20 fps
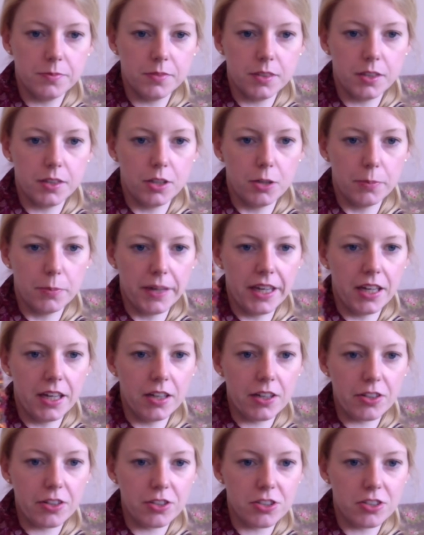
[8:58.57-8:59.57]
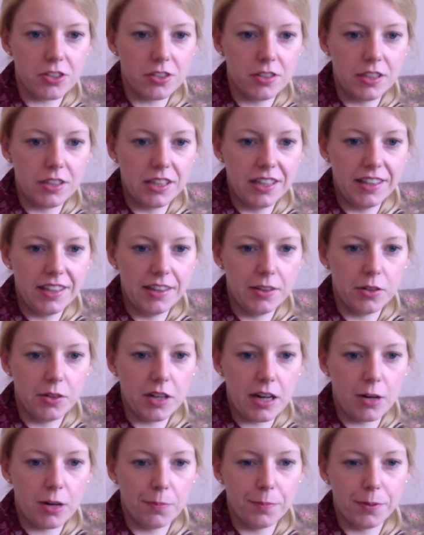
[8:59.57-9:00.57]
Oh my gosh, look
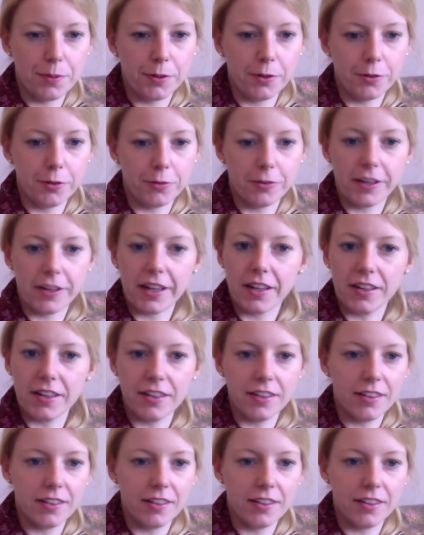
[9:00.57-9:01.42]
how perfect.